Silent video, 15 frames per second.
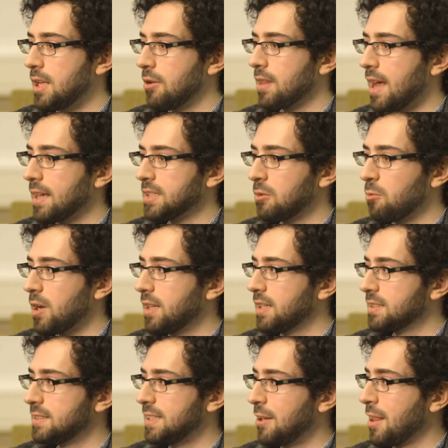know, classic one
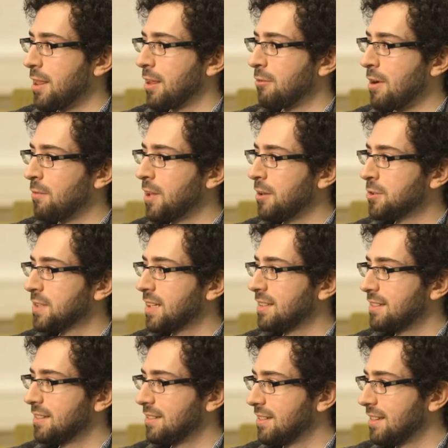is Neolithic Revolution.
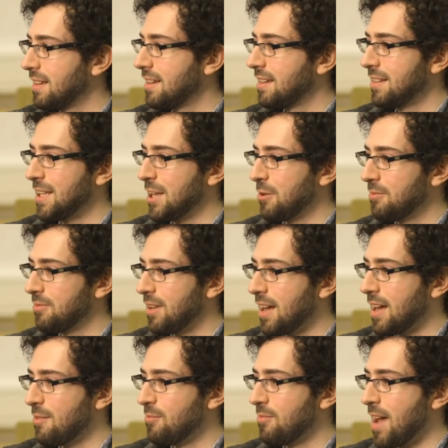Mm -hmm. You know,
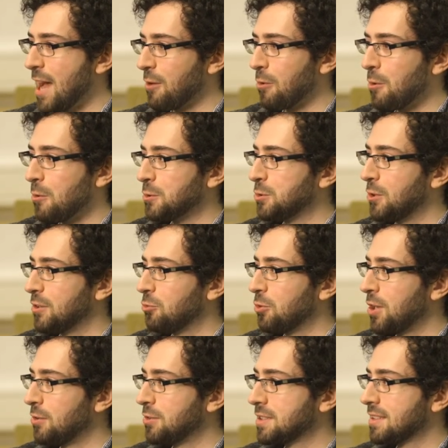um, agriculture
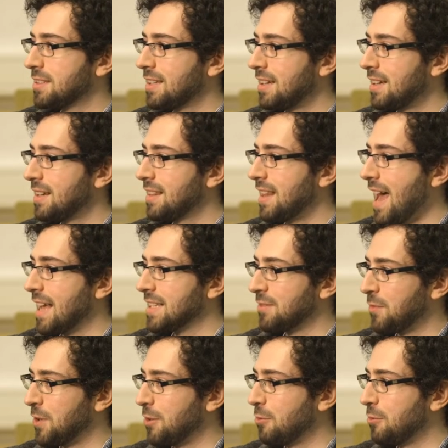introduced that has a
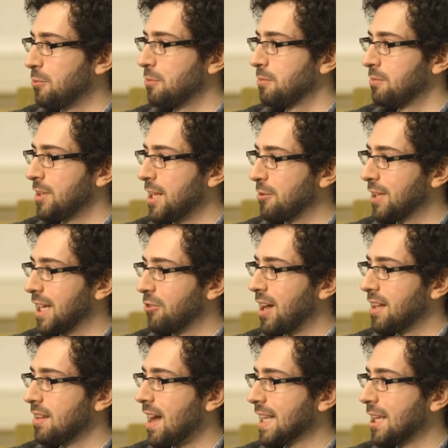few you know later
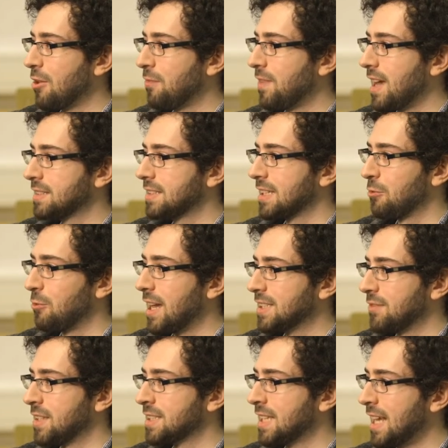on knockdown effects like the rise
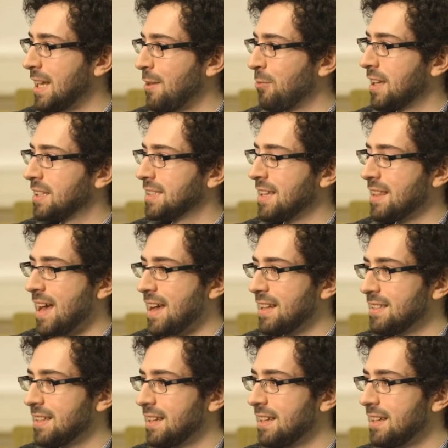of the state and things like that.
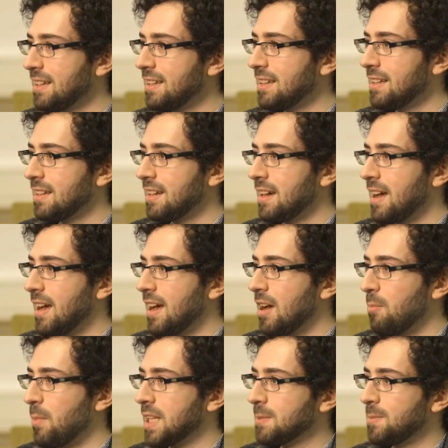Mm
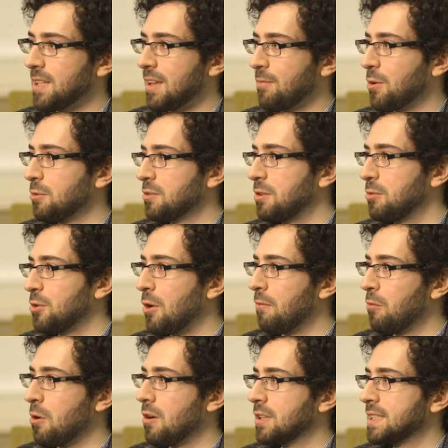-hmm. it's a bit difficult to do an
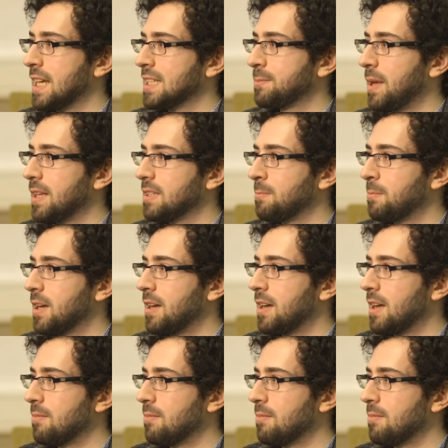overall assessment, but